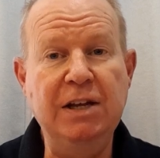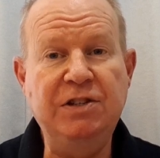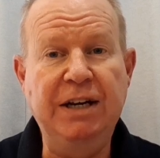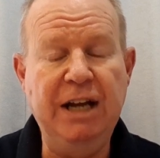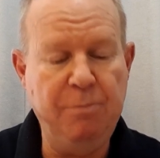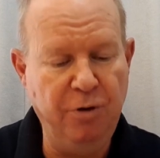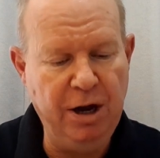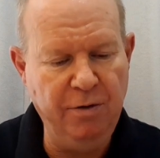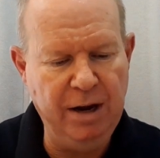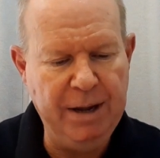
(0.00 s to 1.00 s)
Sunday
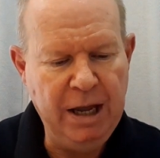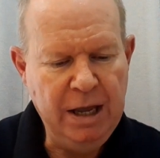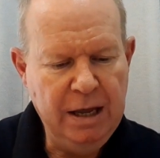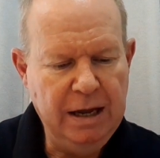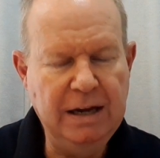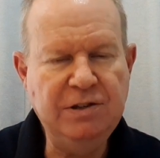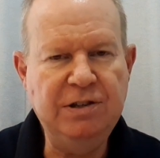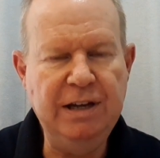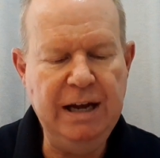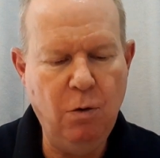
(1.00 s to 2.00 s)
program is
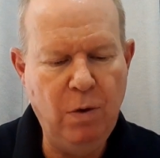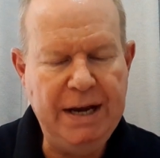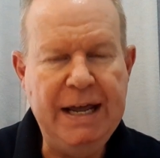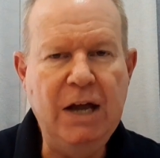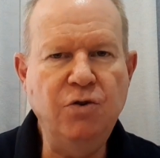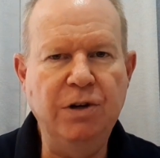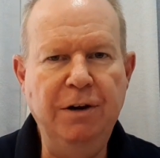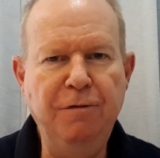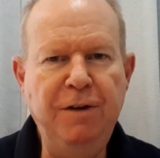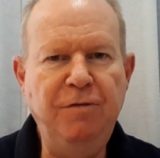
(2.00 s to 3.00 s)
the
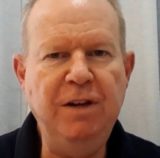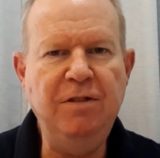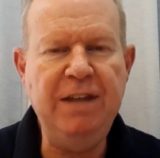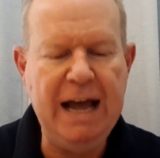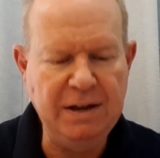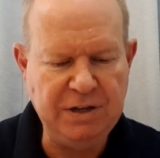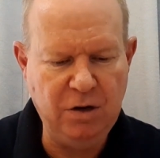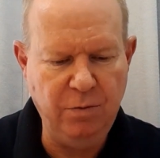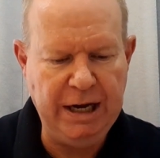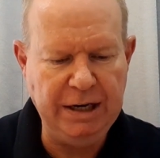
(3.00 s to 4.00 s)

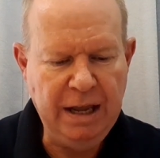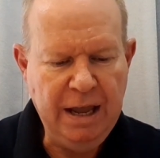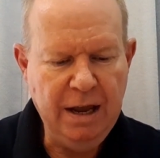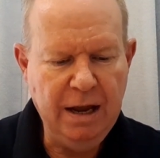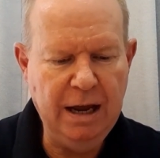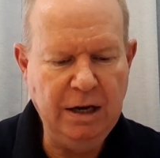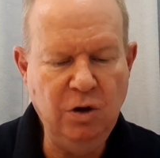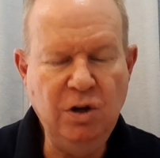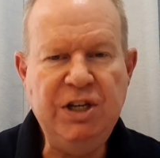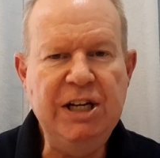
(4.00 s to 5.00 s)
150,000 ringgit
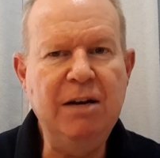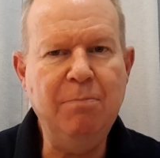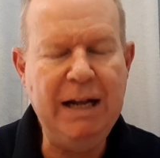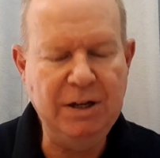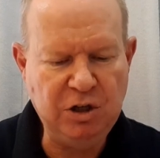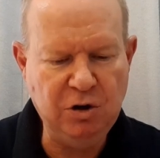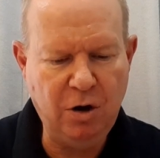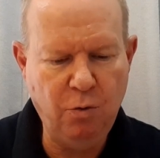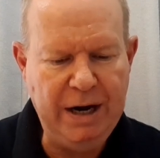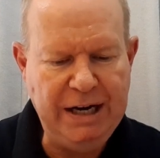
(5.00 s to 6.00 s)
New Zealand Bloodstock
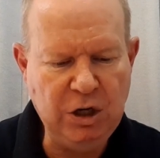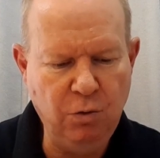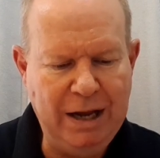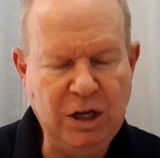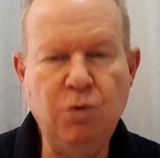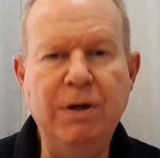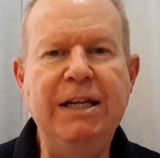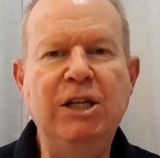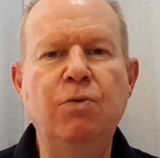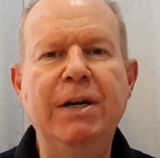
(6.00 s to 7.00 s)
Ready to Run
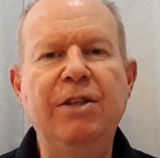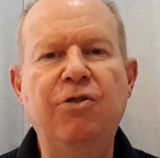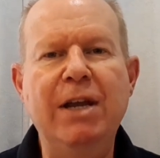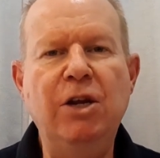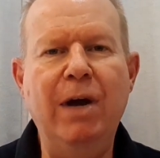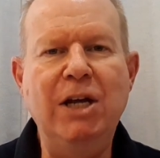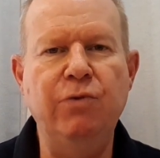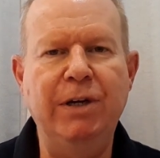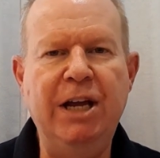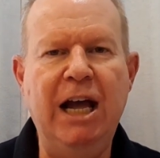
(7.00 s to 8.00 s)
2023
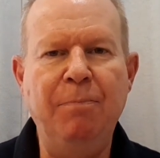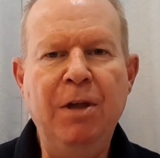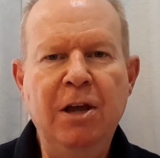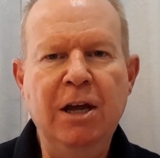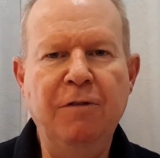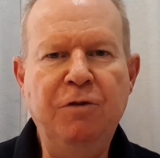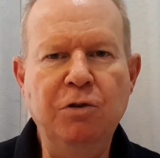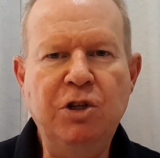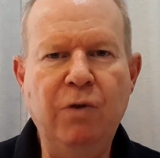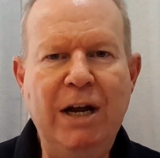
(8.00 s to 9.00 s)
Graduate Cup. Of
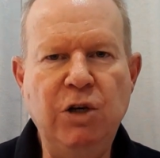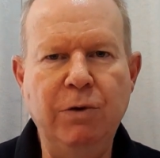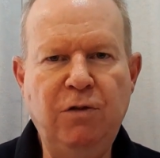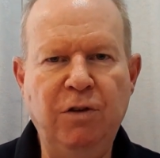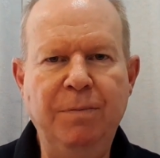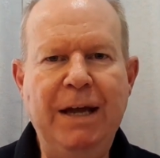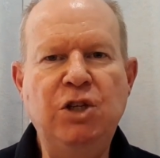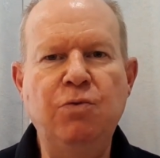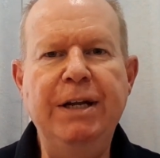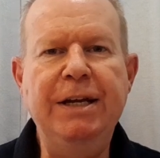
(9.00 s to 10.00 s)
course, graduates from
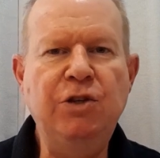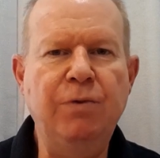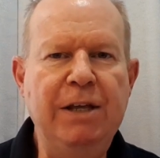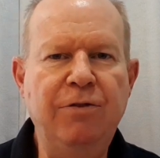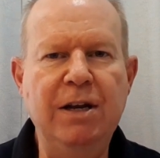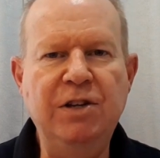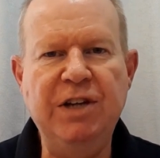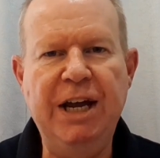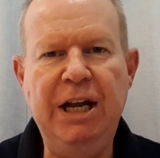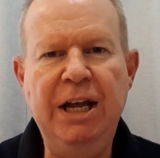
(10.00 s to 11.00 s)
that 2023
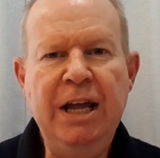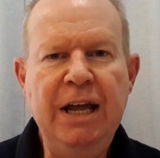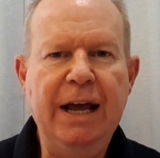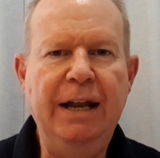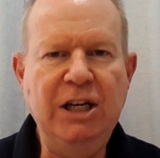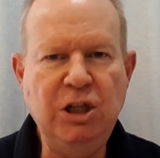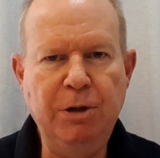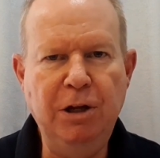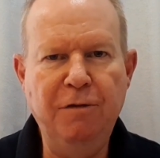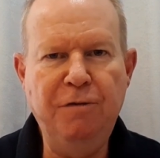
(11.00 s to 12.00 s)
sale
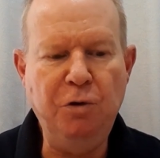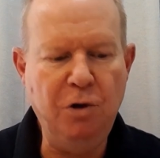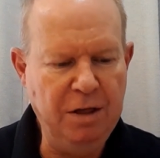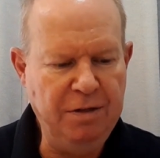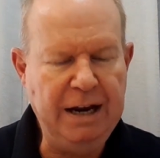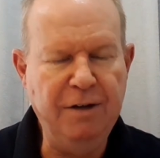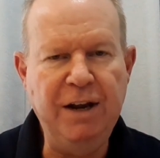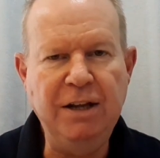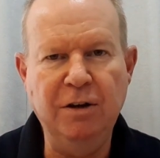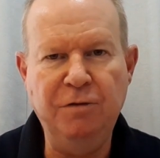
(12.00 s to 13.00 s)
eligible for that
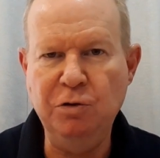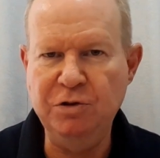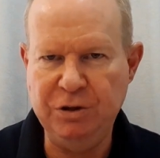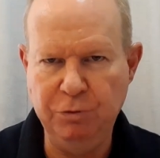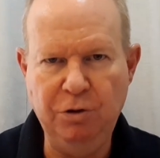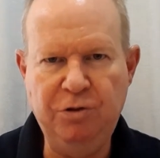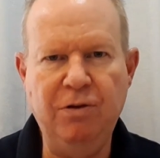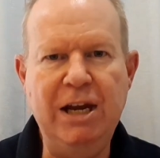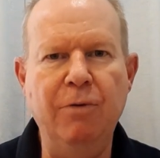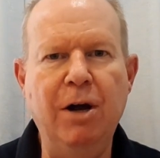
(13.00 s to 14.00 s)
event. Of course, they're all
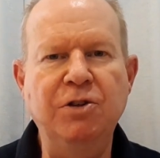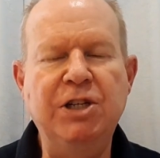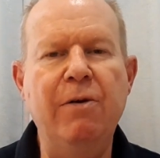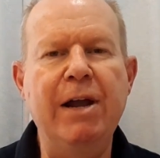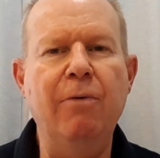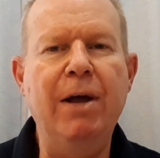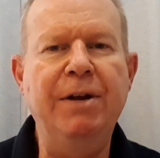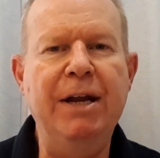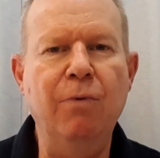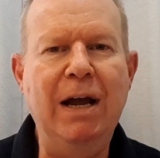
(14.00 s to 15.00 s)
3-year-olds going
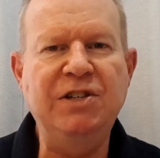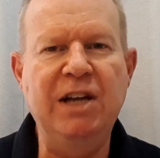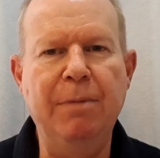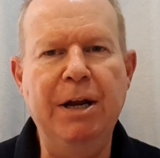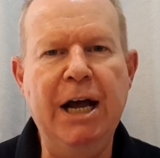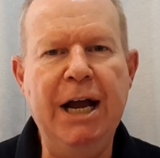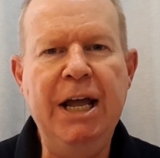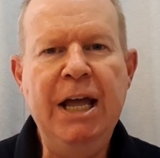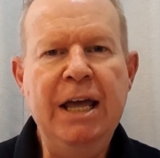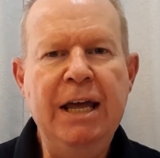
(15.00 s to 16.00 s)
around in race number
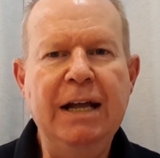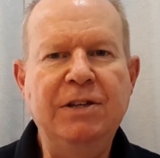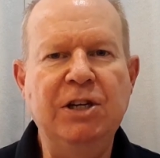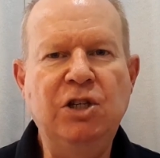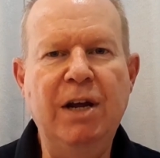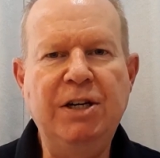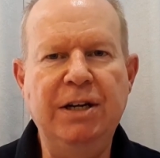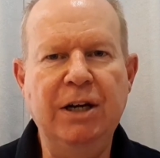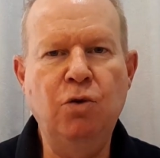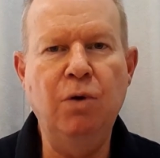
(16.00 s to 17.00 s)
9. It's
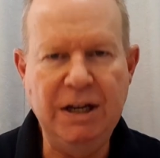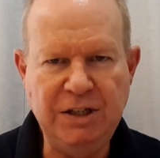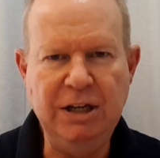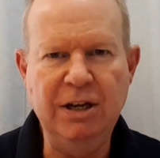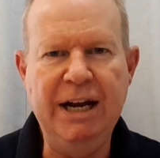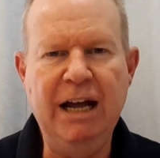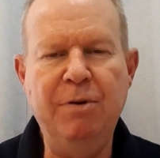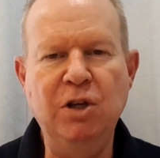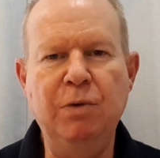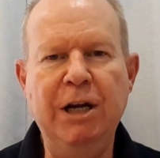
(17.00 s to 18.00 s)
attracted a quality
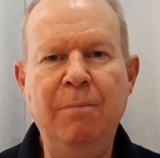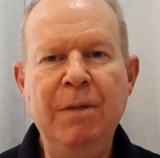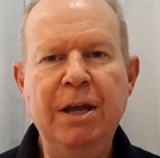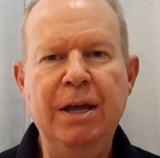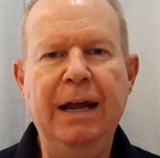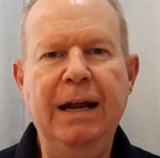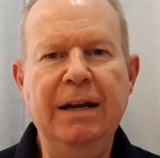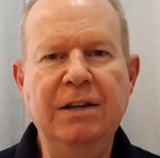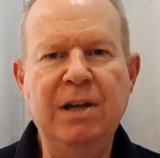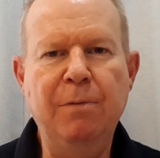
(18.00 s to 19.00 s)
lineup as well,
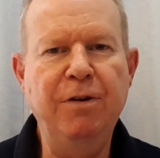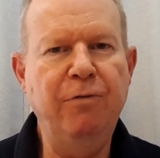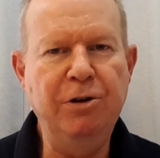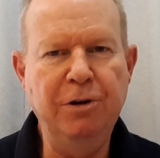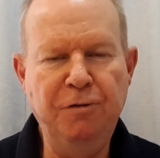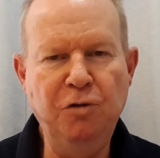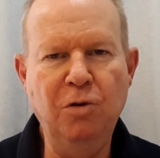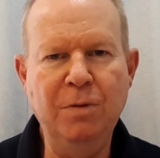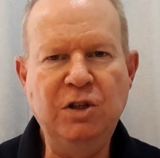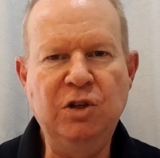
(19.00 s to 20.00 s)
and some very good
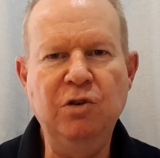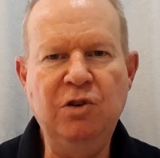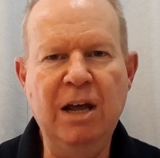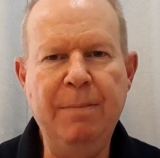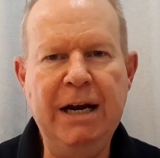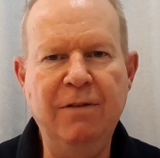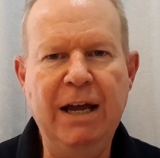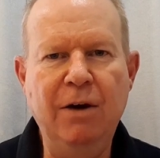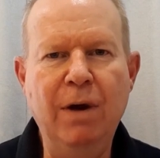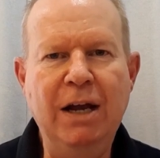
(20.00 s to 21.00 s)
form to come out of
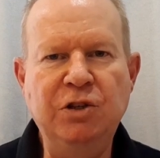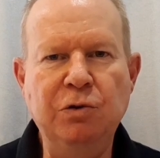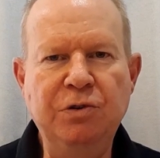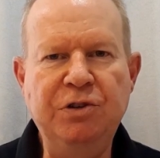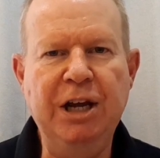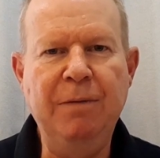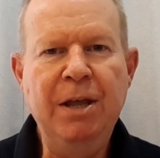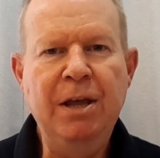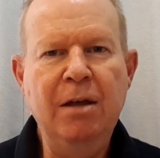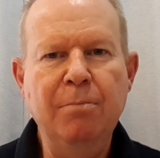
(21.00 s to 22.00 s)
that race also.
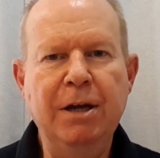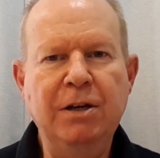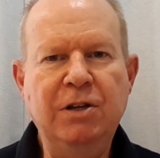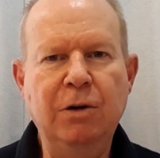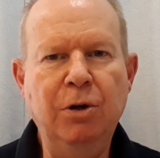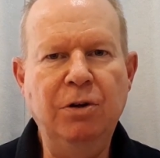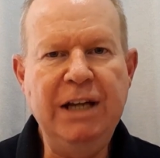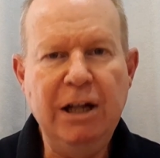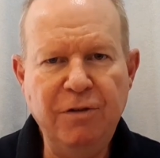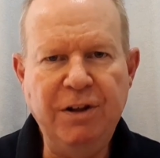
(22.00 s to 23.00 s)
But we'll
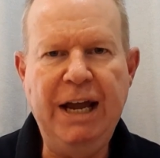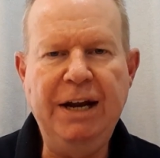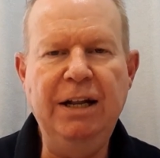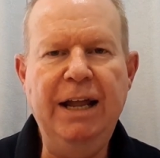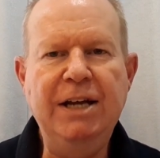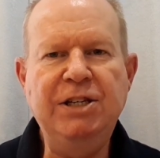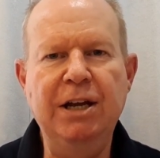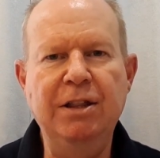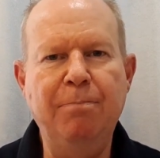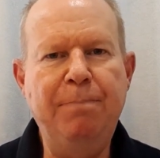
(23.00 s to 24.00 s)
delve on that
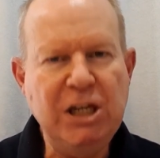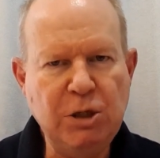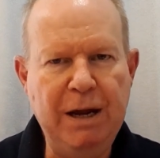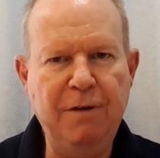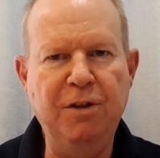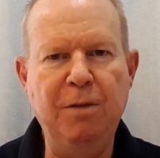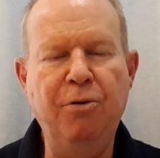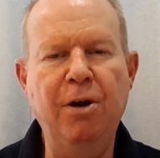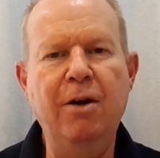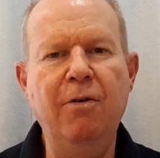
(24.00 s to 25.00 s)
later. The best bet for the
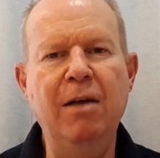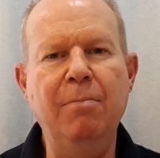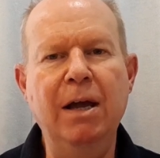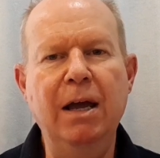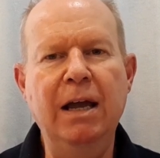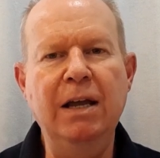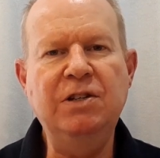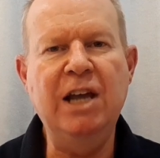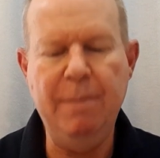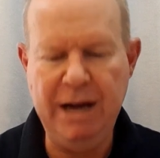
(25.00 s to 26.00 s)
program
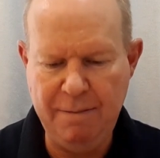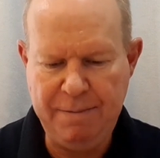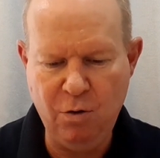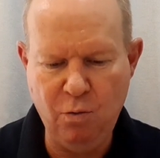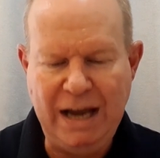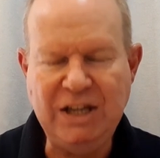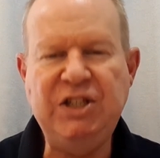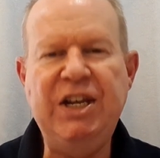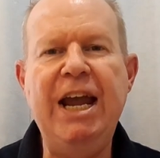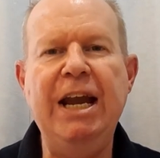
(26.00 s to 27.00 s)
is coming up in race
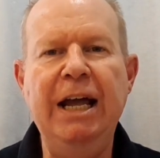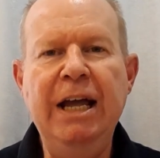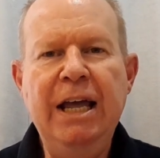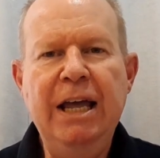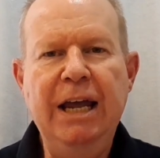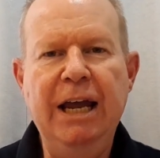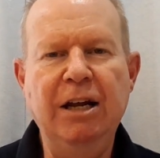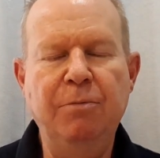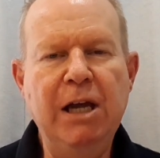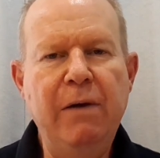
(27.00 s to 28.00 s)
10.
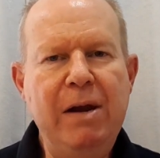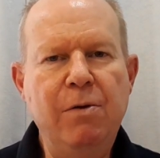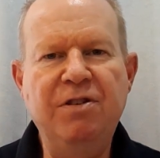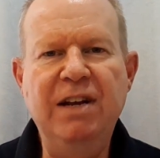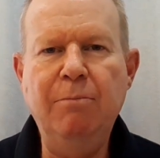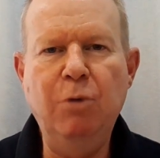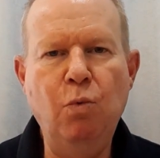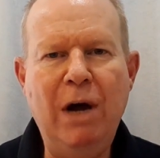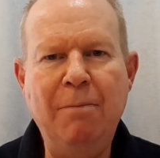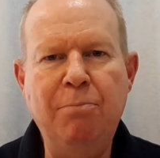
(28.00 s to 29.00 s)
And I'm going with number
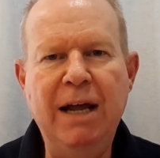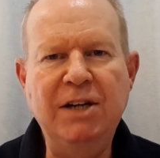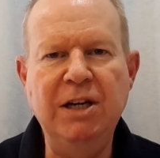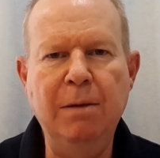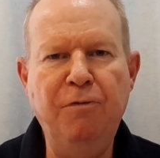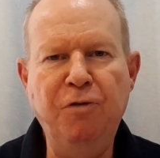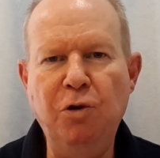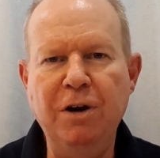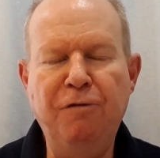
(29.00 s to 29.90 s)
1, Platinum Ford, a